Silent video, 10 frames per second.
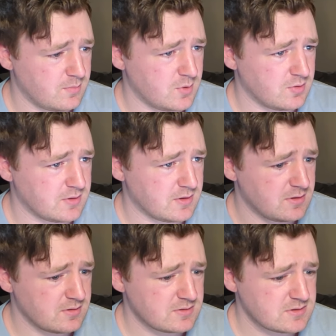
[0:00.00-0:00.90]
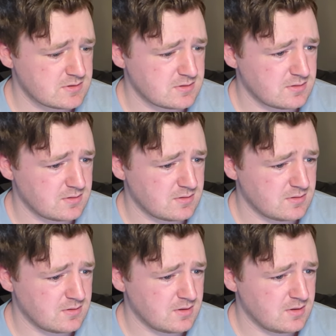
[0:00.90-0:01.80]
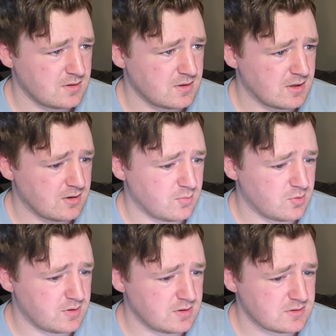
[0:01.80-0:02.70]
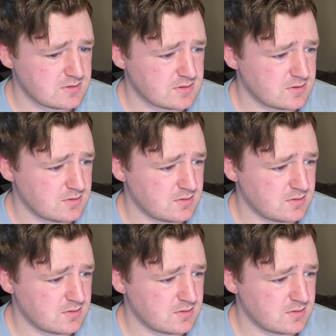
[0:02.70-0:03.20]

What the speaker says: Bulldogs, Cowboys,